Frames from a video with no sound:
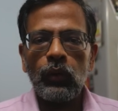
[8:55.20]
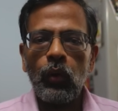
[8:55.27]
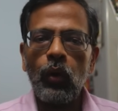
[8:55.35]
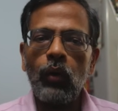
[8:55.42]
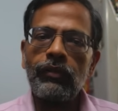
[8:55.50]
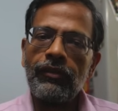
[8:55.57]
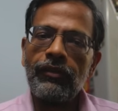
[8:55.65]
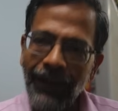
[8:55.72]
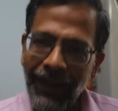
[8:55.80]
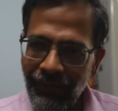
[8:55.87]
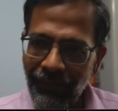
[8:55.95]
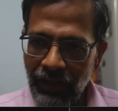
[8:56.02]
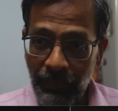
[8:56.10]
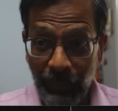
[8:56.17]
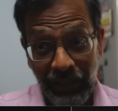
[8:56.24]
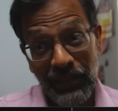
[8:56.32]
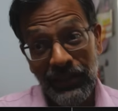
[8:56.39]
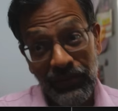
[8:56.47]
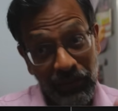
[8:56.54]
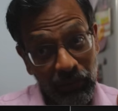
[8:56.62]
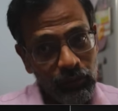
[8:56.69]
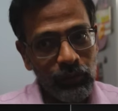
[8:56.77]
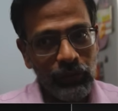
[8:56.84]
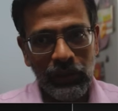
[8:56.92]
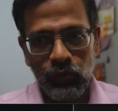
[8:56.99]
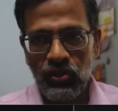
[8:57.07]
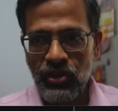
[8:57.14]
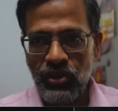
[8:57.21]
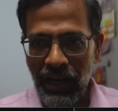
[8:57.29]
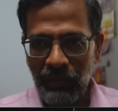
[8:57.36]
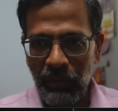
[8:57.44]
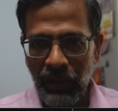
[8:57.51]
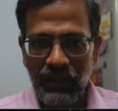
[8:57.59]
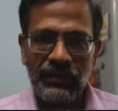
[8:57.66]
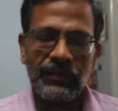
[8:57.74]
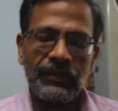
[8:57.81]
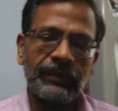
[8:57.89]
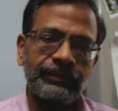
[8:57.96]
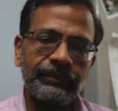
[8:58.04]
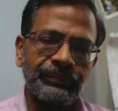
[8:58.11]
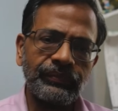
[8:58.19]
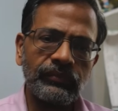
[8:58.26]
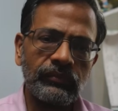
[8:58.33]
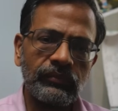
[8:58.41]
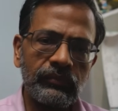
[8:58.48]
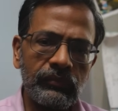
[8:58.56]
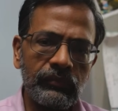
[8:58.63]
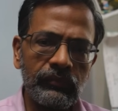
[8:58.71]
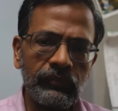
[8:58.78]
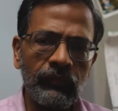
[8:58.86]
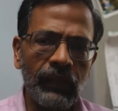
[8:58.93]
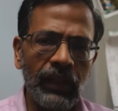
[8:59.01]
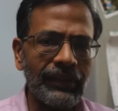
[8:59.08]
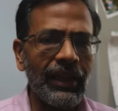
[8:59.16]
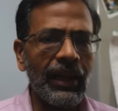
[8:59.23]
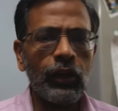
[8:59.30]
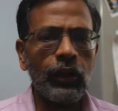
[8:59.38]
Over 5-year periods, now you can use direct plans. There are